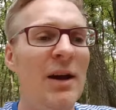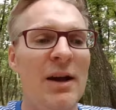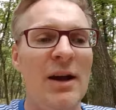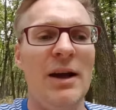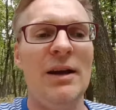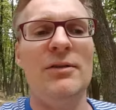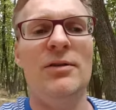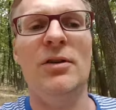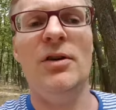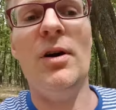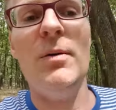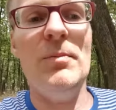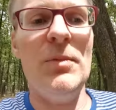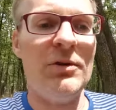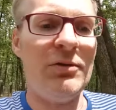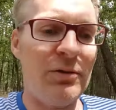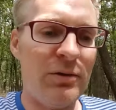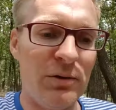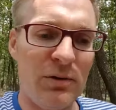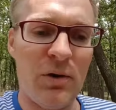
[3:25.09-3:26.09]
Hey, the
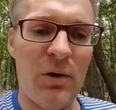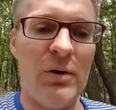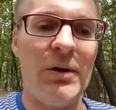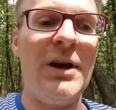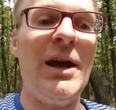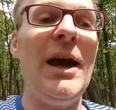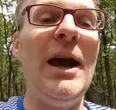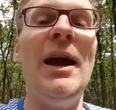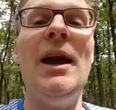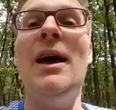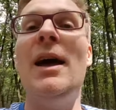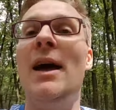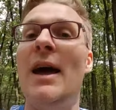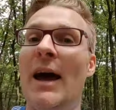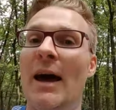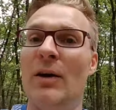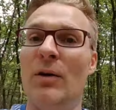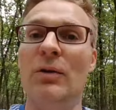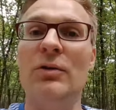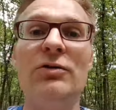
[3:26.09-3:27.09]
numbers look okay.
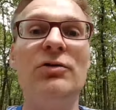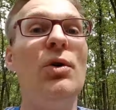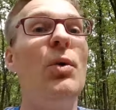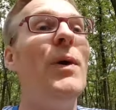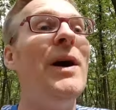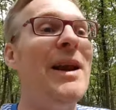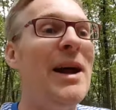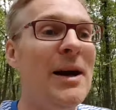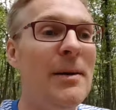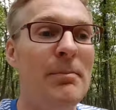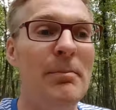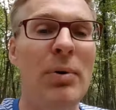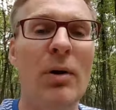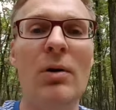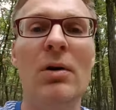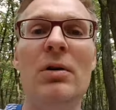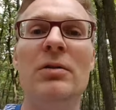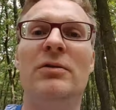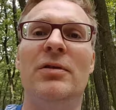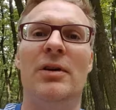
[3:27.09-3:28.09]
And also, when I
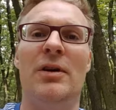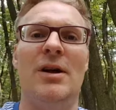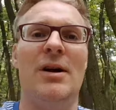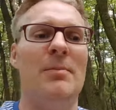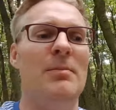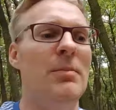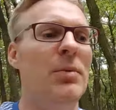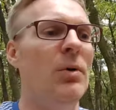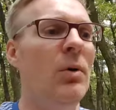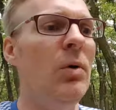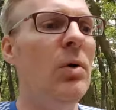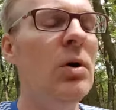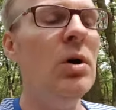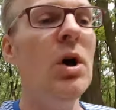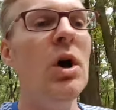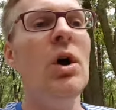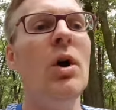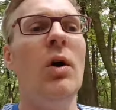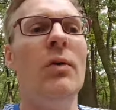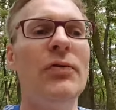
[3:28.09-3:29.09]
bought a Lambo,
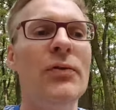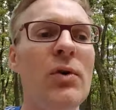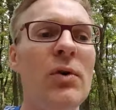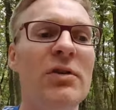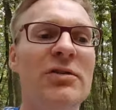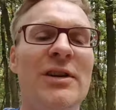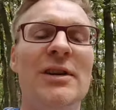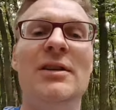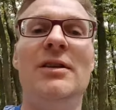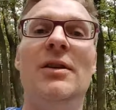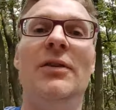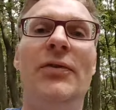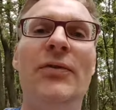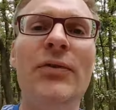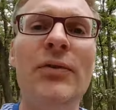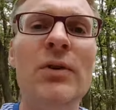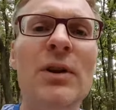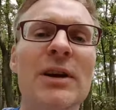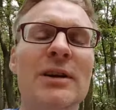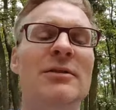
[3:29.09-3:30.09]
of course, I did a
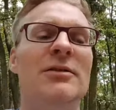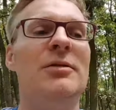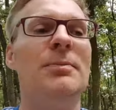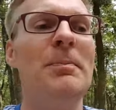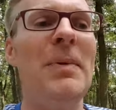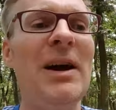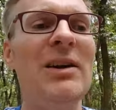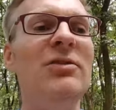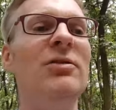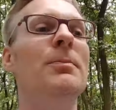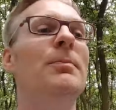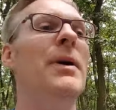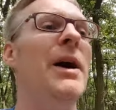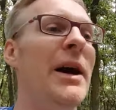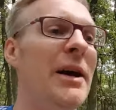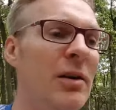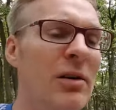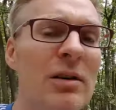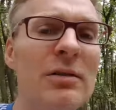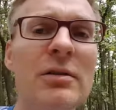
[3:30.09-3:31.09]
full inspection
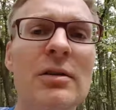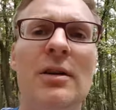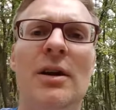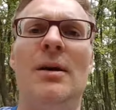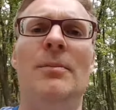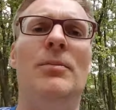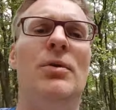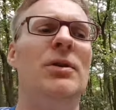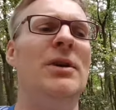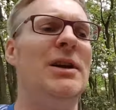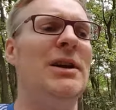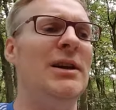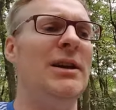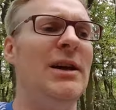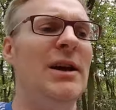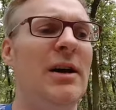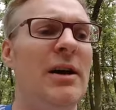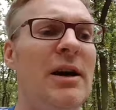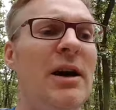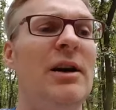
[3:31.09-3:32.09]
by another Lamborghini
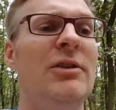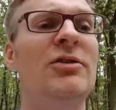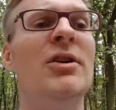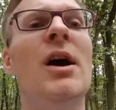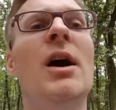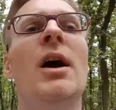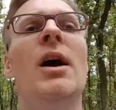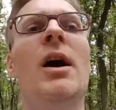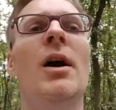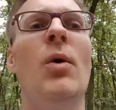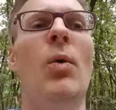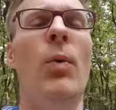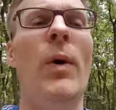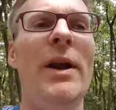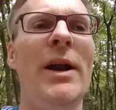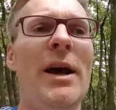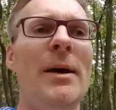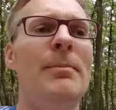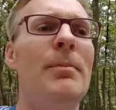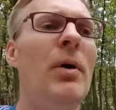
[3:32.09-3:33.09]
garage
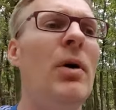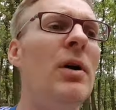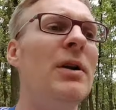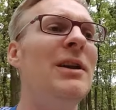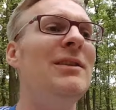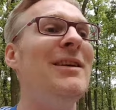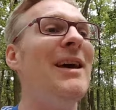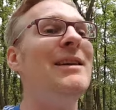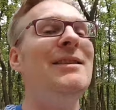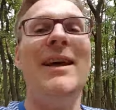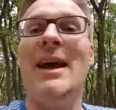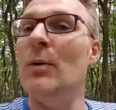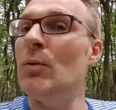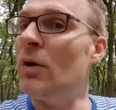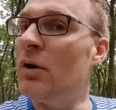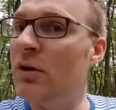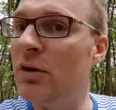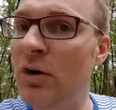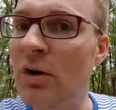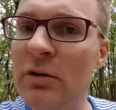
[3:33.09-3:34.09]
when I bought it, and they
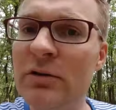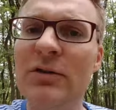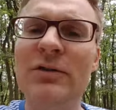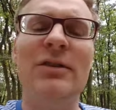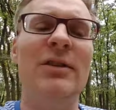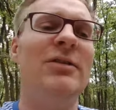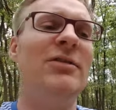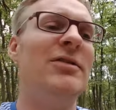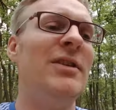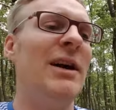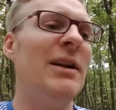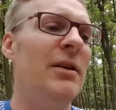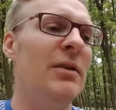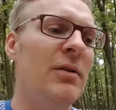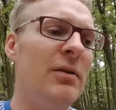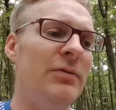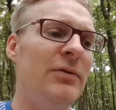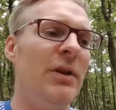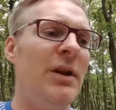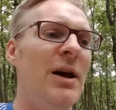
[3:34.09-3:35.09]
were not the seller
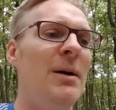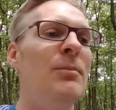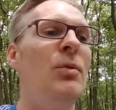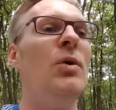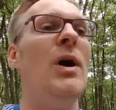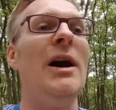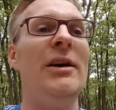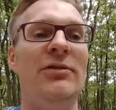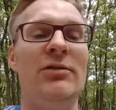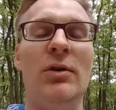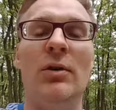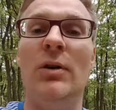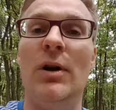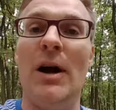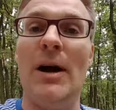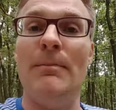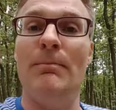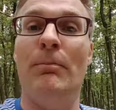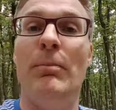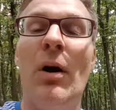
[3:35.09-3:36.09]
of the Lambo.
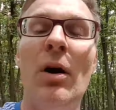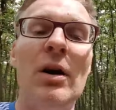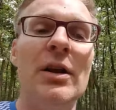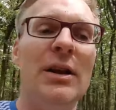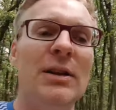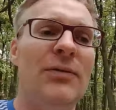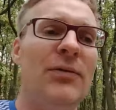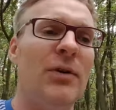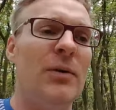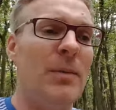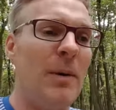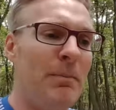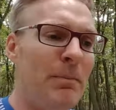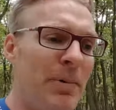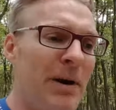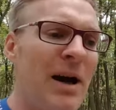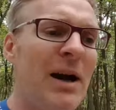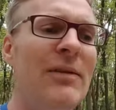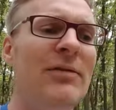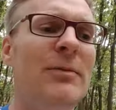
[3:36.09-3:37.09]
I bought it from a
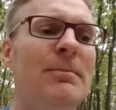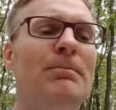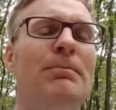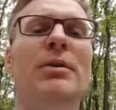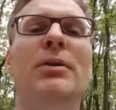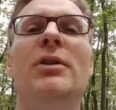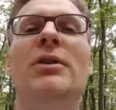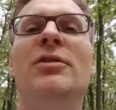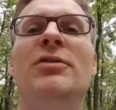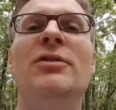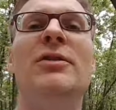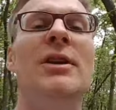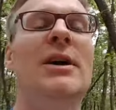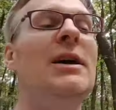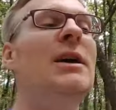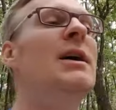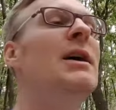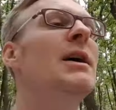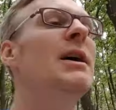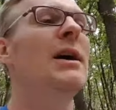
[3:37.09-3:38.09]
private
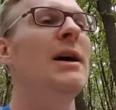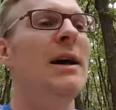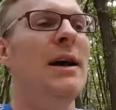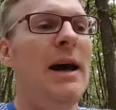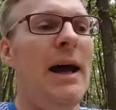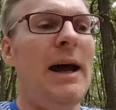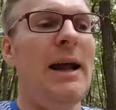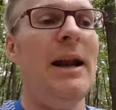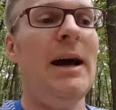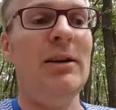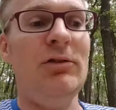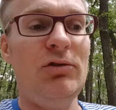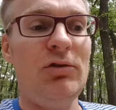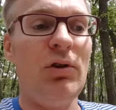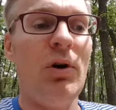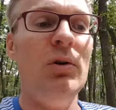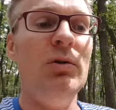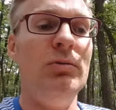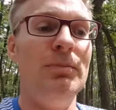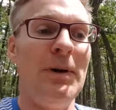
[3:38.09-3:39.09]
person, and I
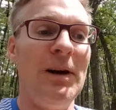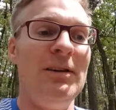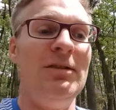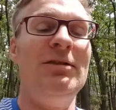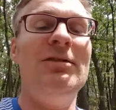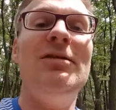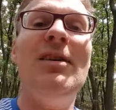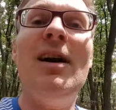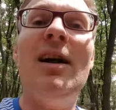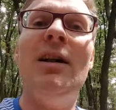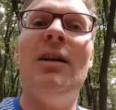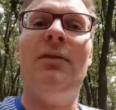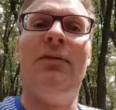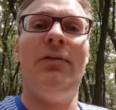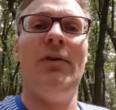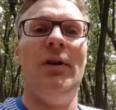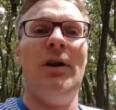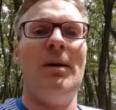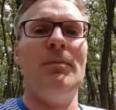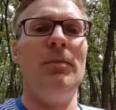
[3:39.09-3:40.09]
chose myself
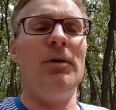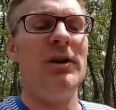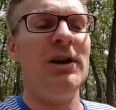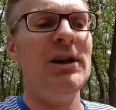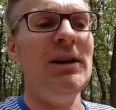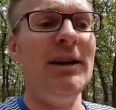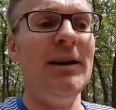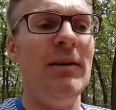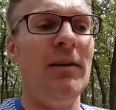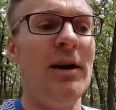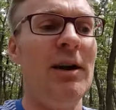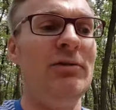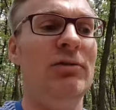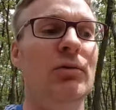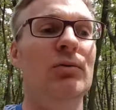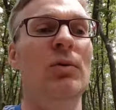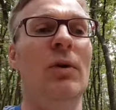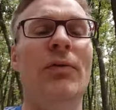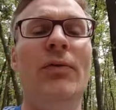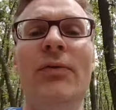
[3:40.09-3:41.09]
a Lamborghini garage
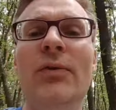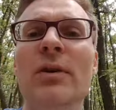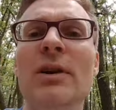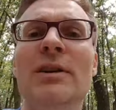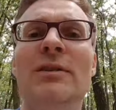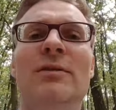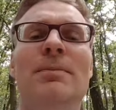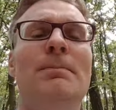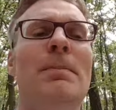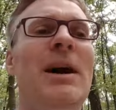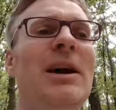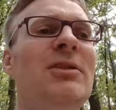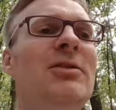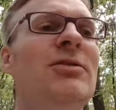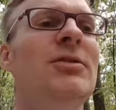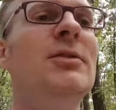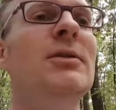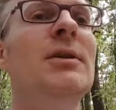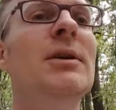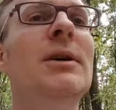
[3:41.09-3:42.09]
to do a full
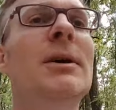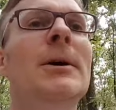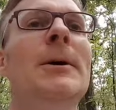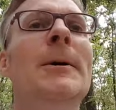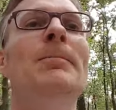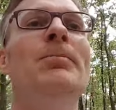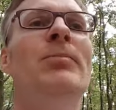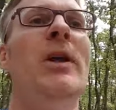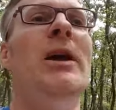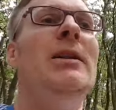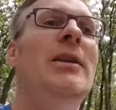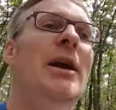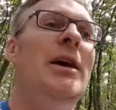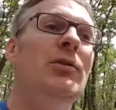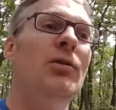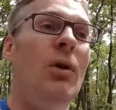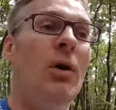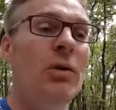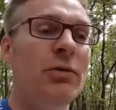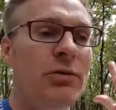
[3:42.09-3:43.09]
inspection, and
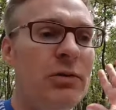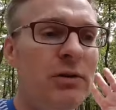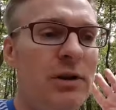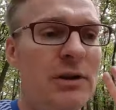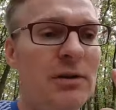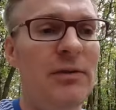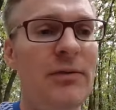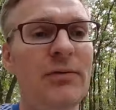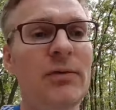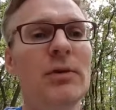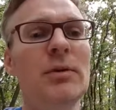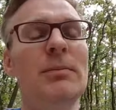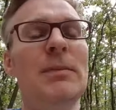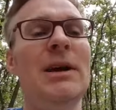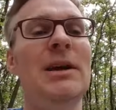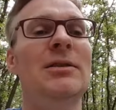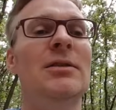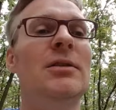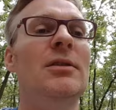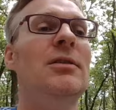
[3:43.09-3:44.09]
they also did a full
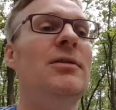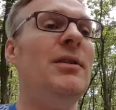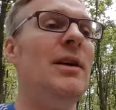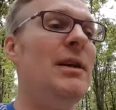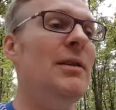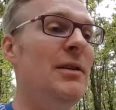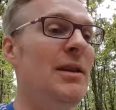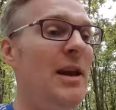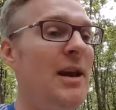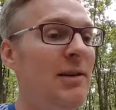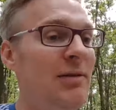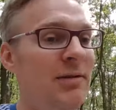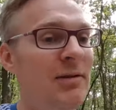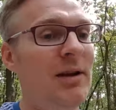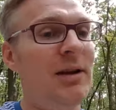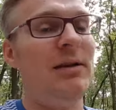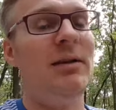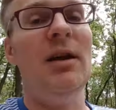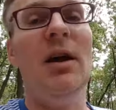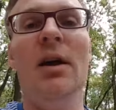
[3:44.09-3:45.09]
maintenance, and they
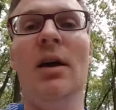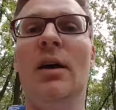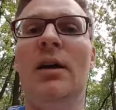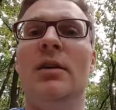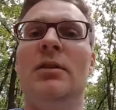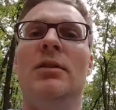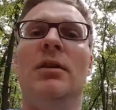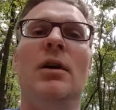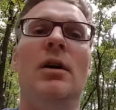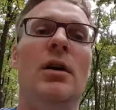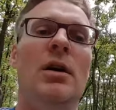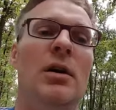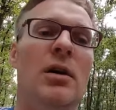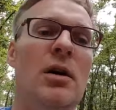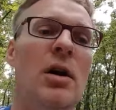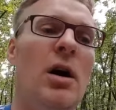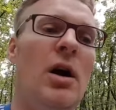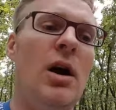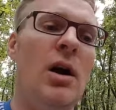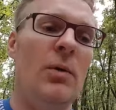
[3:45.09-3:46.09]
said the
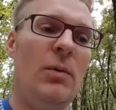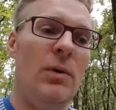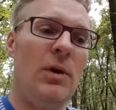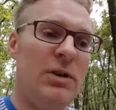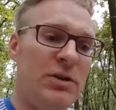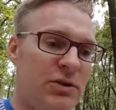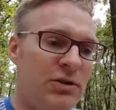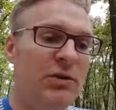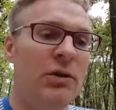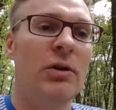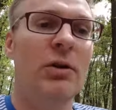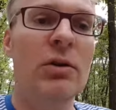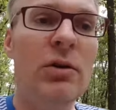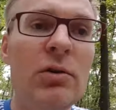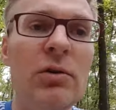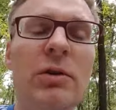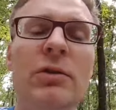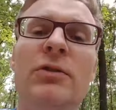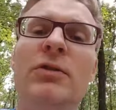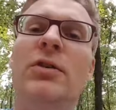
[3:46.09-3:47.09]
car was
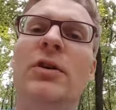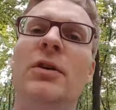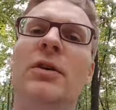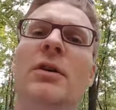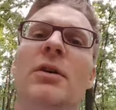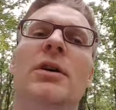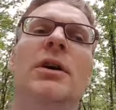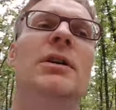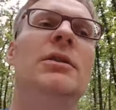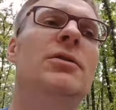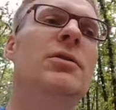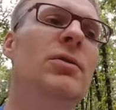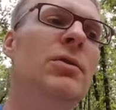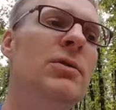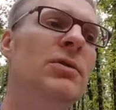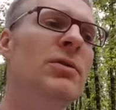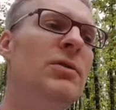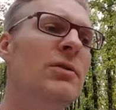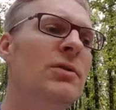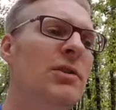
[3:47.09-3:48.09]
good, in
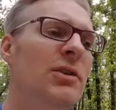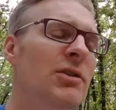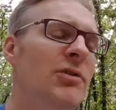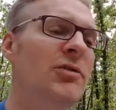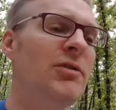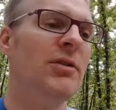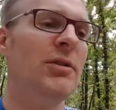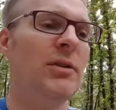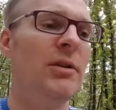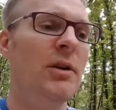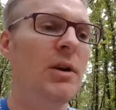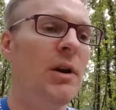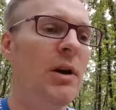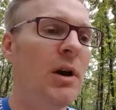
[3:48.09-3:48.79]
good condition.